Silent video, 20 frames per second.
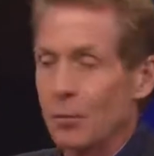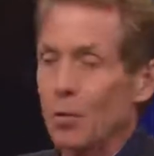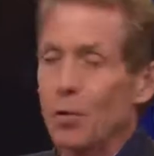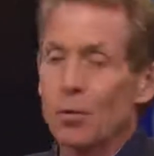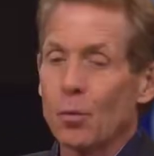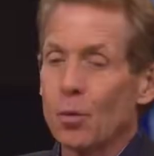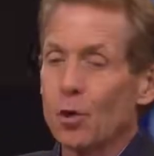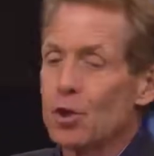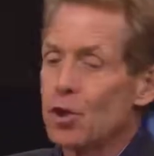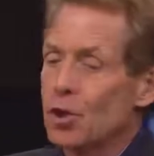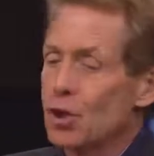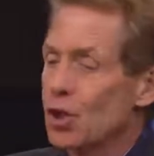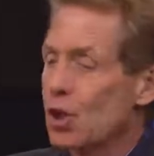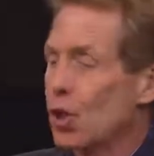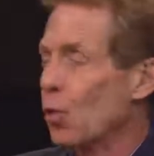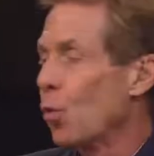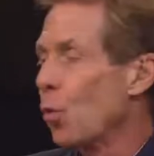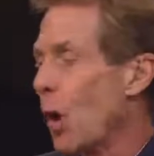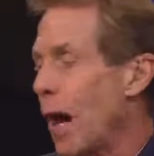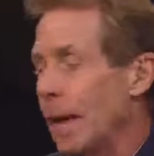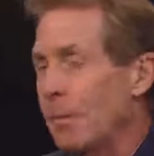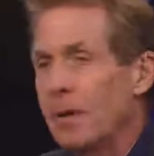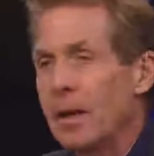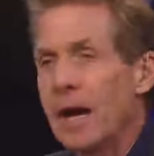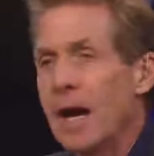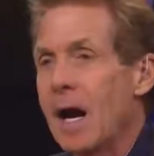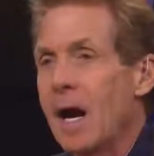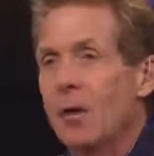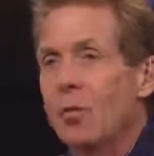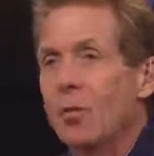Like, we're just going to wipe
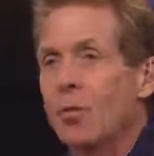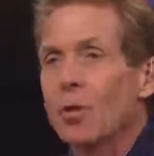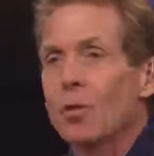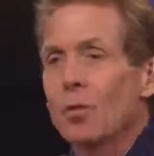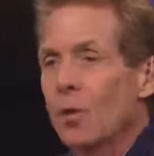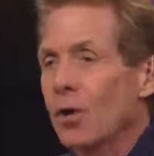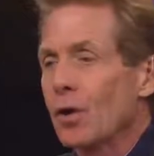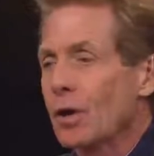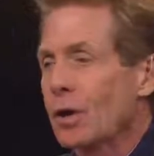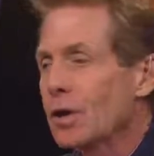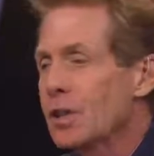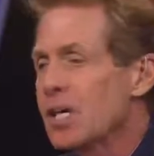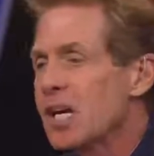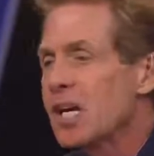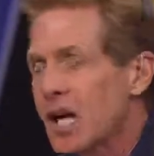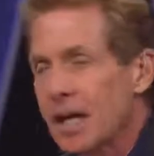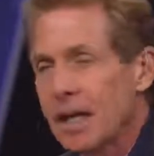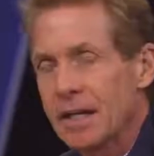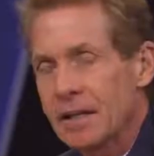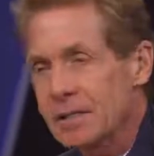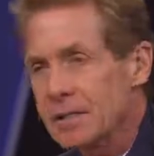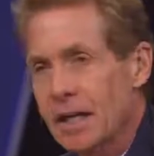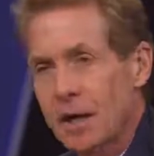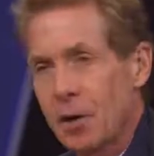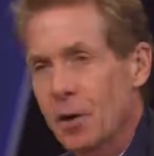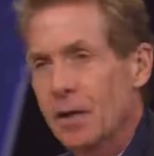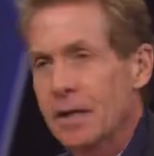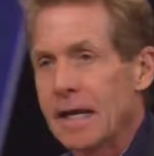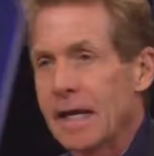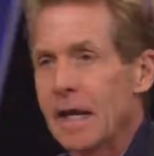it out. We're going to gut it,
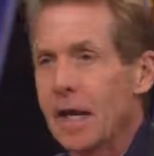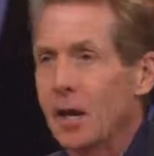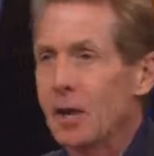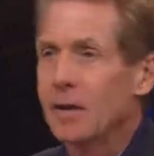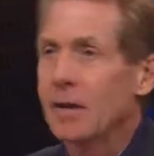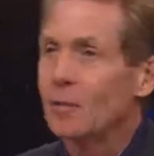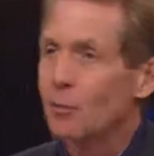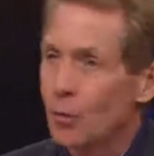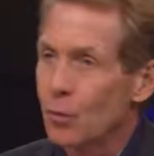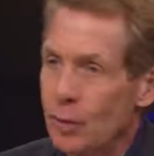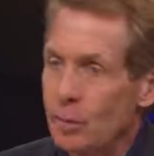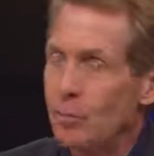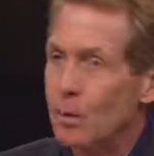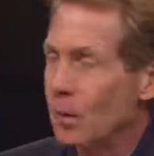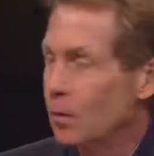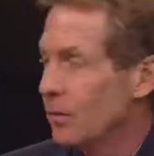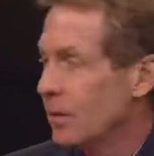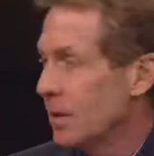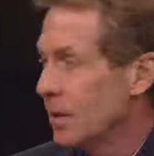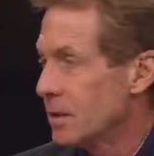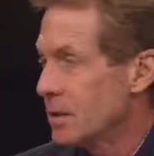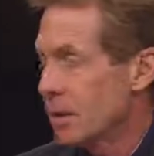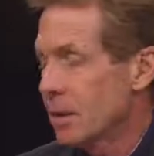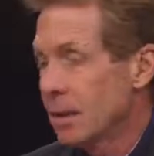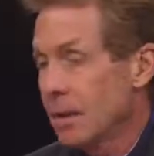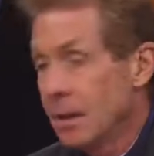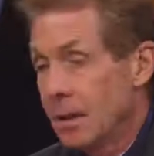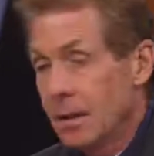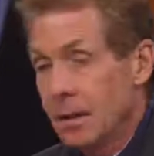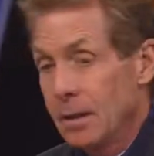tear it down, and rebuild it.
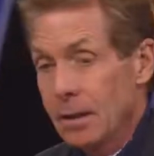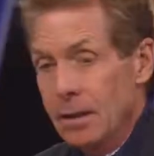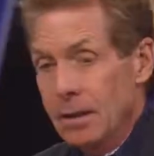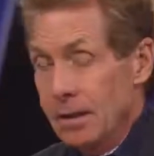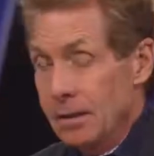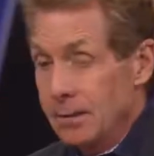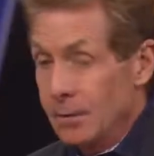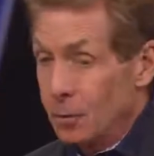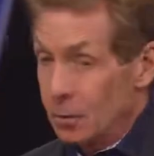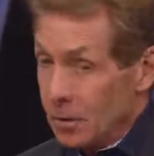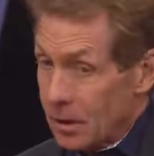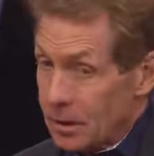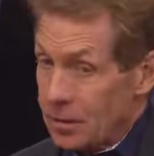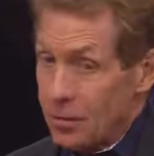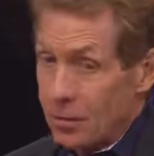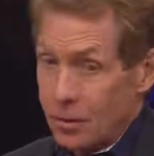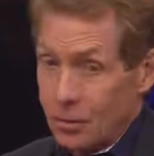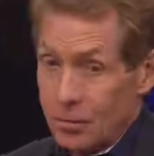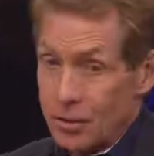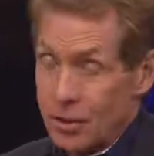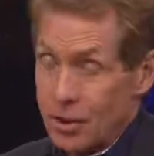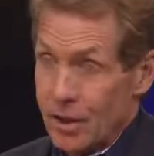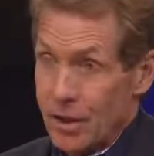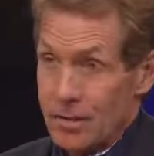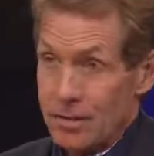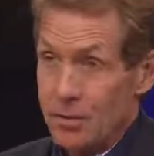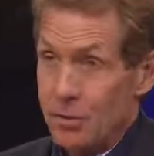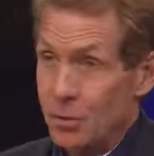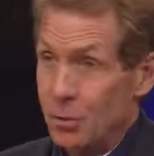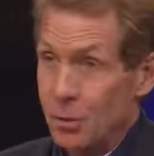Good luck to Hugh
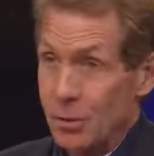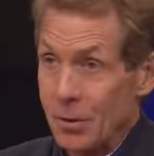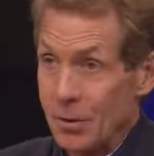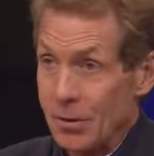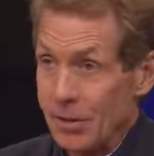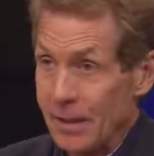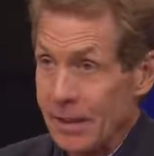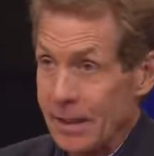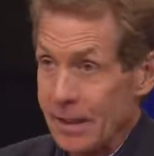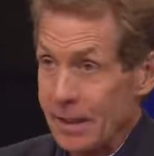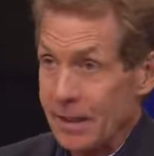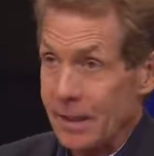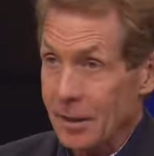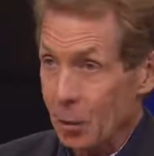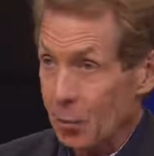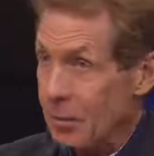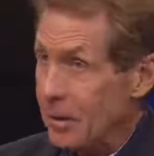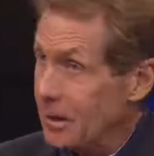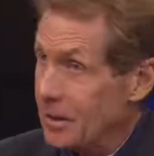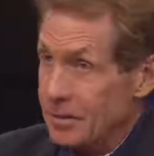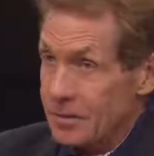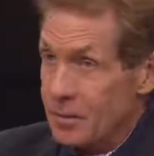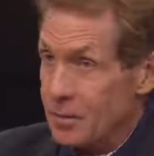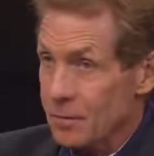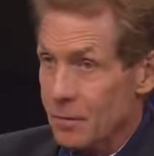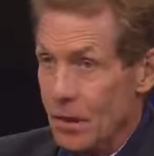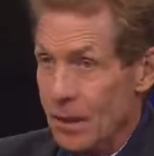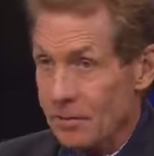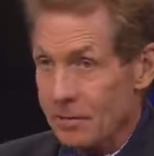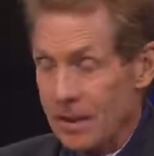Jackson doing all that. I hope he can
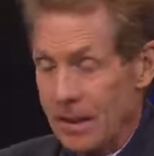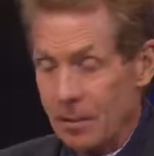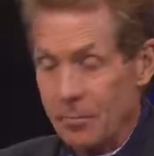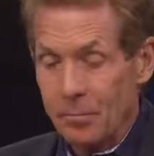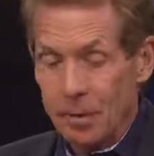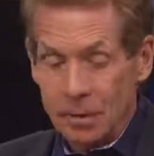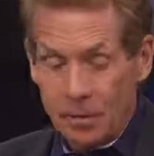survive that.